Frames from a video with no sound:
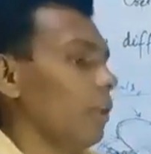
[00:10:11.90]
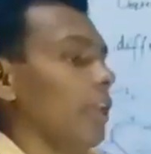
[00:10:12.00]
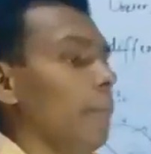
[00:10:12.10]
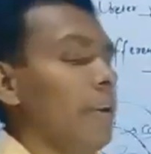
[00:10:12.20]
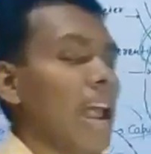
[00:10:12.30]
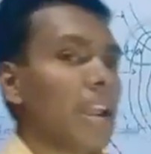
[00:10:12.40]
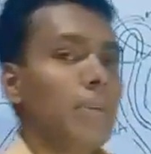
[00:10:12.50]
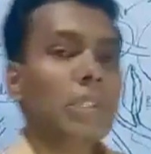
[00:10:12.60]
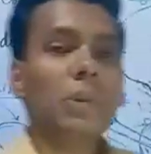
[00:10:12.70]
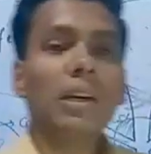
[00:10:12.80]

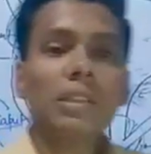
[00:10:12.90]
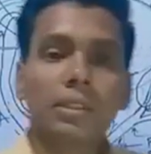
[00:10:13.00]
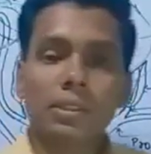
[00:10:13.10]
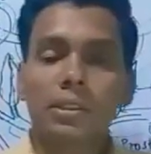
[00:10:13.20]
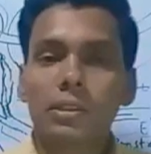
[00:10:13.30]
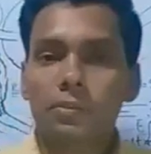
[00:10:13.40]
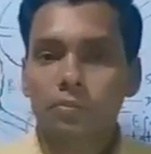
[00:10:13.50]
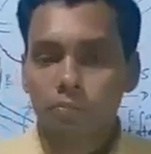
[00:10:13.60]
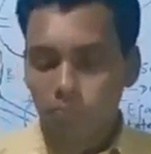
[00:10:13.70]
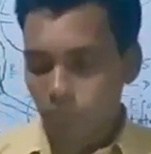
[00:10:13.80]
Epididymis functions.
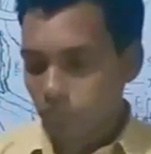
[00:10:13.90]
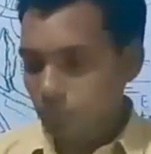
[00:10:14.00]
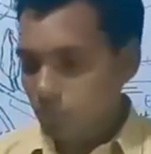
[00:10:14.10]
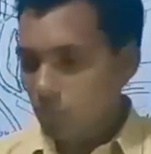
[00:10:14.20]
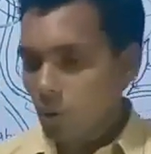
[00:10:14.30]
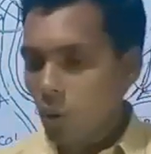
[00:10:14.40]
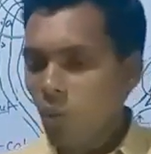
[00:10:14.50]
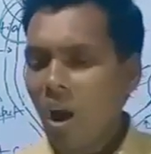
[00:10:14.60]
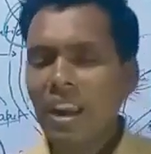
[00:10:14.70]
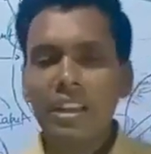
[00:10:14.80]

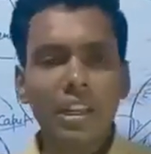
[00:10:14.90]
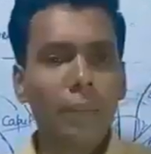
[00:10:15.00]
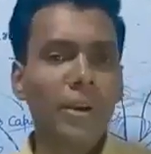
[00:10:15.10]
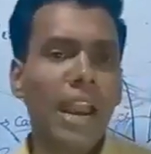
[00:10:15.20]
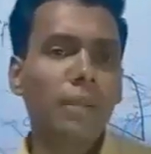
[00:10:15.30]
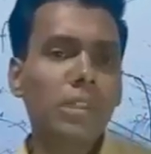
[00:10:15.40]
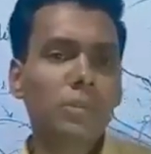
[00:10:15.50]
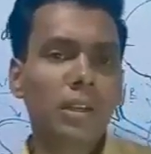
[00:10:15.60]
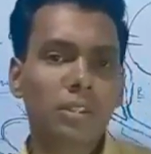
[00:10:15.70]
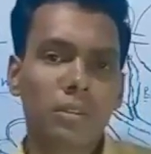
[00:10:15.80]
What is epididymis
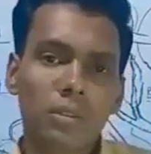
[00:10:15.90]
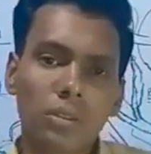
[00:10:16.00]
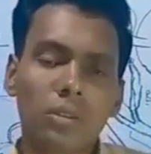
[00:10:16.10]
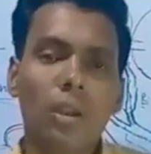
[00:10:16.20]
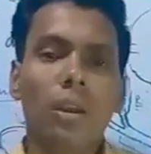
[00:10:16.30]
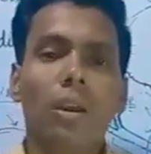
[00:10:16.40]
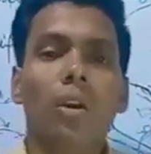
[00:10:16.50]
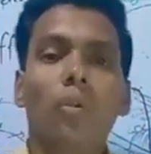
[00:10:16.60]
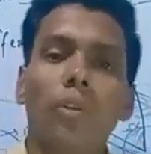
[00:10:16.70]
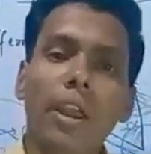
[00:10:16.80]
functions?
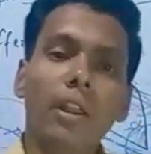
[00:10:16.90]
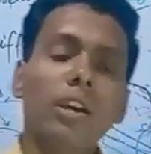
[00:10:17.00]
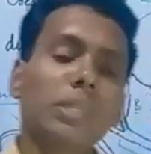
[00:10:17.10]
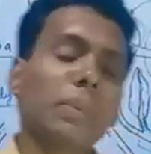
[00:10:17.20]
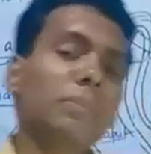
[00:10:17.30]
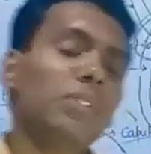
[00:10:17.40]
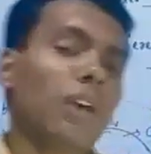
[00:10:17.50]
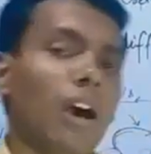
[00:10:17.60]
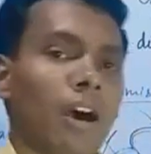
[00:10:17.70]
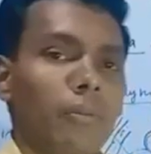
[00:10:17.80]
When sperms
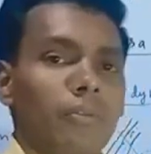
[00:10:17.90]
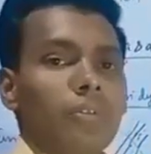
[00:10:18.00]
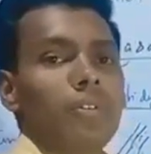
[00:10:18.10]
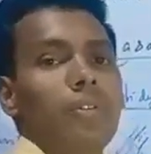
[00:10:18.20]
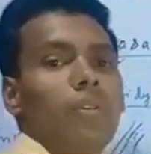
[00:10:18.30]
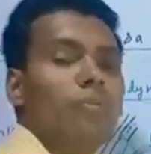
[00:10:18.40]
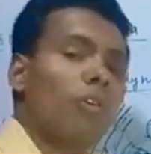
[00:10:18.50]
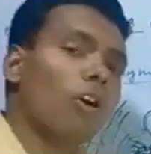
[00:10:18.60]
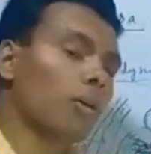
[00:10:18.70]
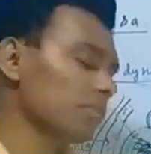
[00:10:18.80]
are
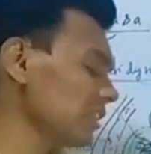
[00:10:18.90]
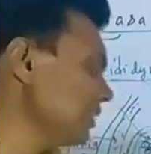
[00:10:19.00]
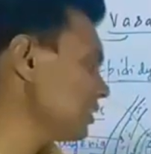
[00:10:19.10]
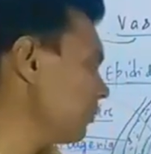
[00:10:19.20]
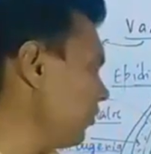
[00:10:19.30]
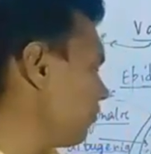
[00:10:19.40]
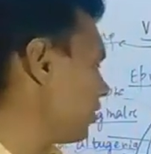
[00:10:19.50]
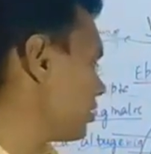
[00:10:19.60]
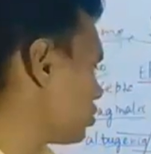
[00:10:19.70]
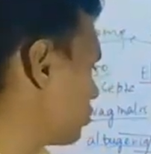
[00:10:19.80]
formed in
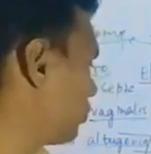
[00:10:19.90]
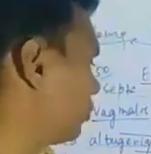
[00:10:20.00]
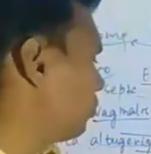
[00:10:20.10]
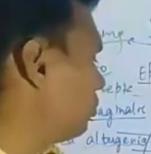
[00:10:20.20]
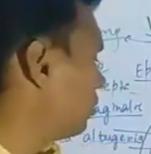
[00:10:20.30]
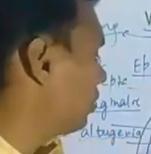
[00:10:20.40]
seminiferous tubule,